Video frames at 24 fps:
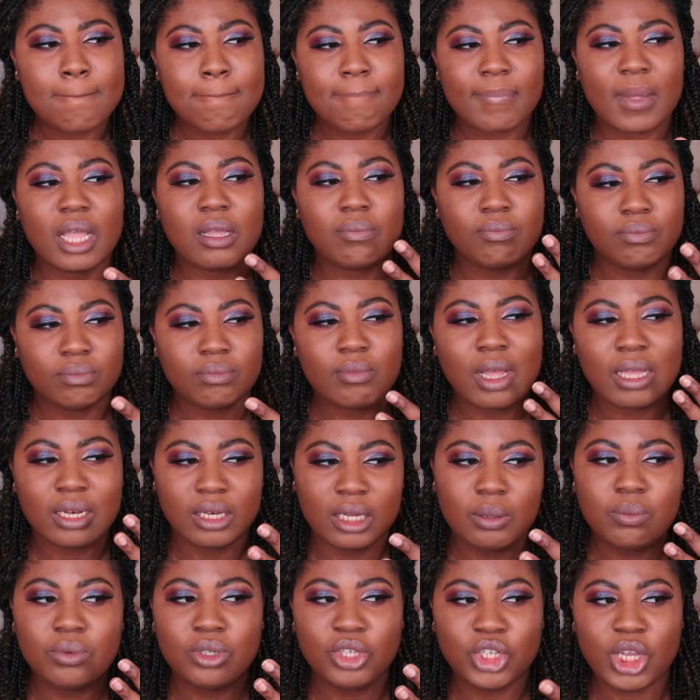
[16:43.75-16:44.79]
Like my
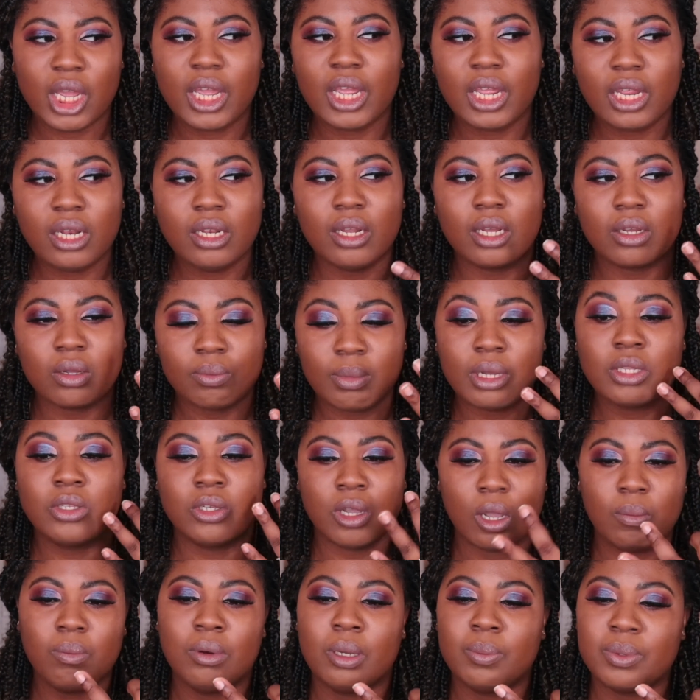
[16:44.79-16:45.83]
lip shade, like my
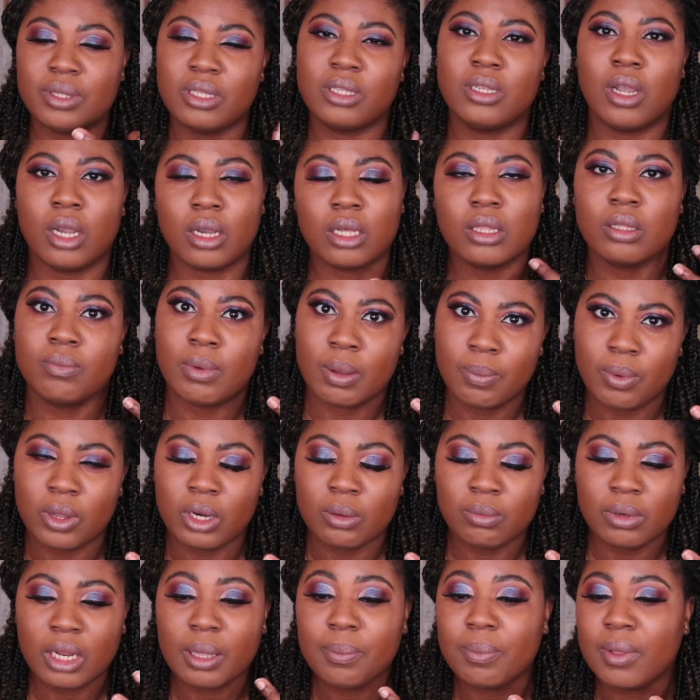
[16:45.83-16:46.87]
top lip is darker than my
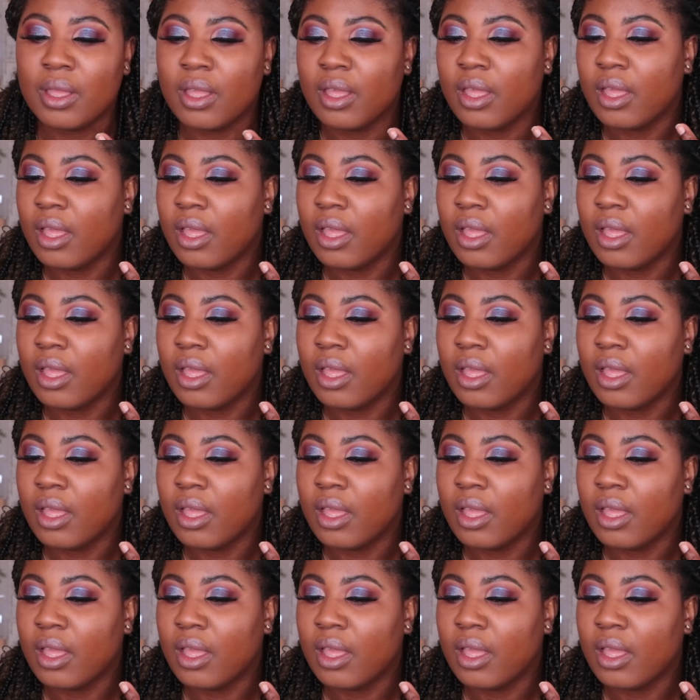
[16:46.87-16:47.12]
bottom lip.